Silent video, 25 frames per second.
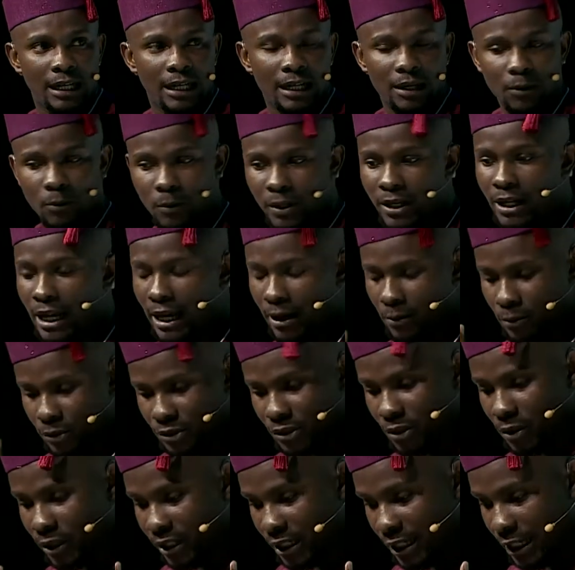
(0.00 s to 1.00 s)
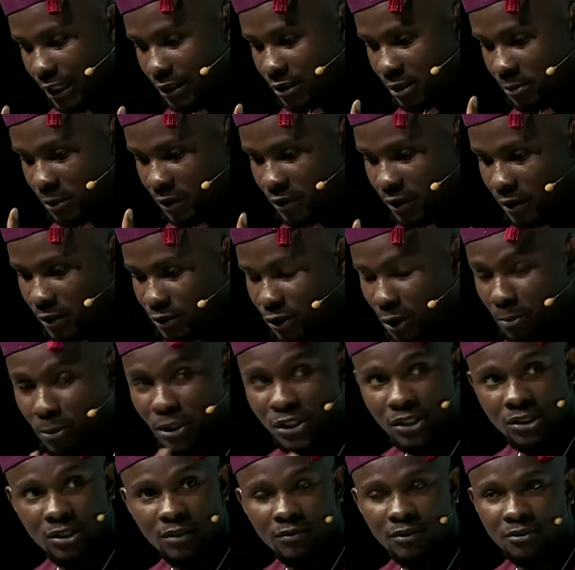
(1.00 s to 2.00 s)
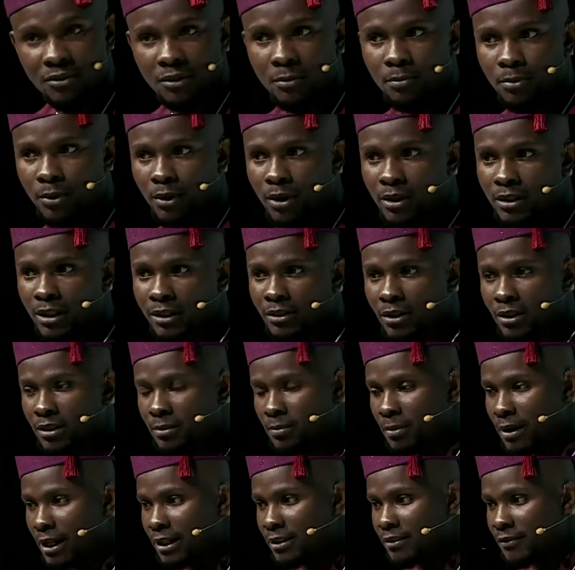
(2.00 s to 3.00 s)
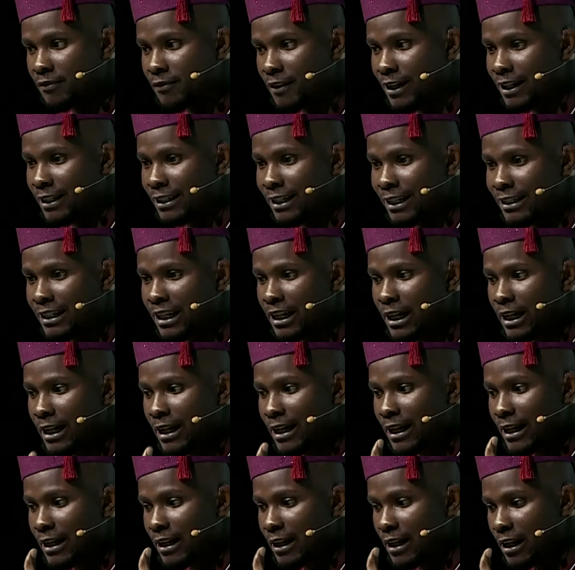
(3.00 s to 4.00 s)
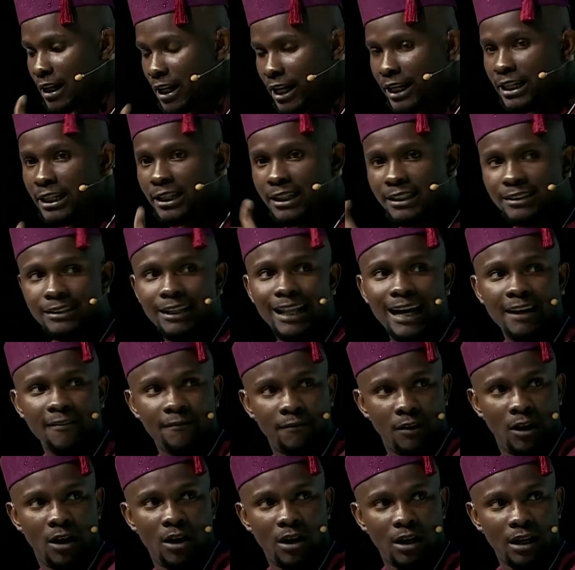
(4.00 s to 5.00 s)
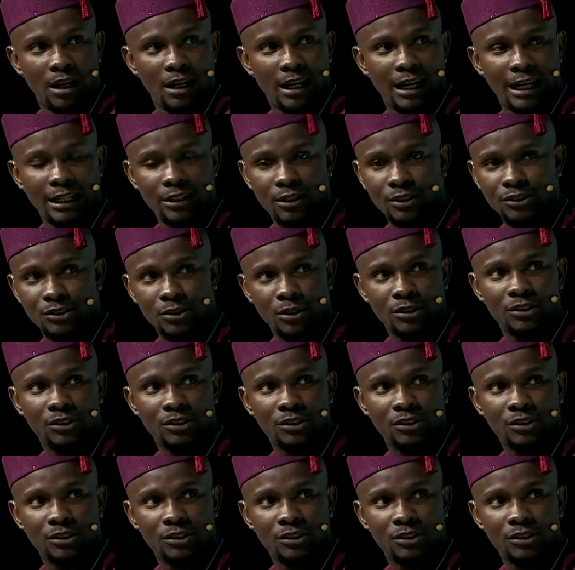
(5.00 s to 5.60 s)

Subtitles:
When I was looking at some of the submissions of the report, I talked about the fact that learning is lifelong and does not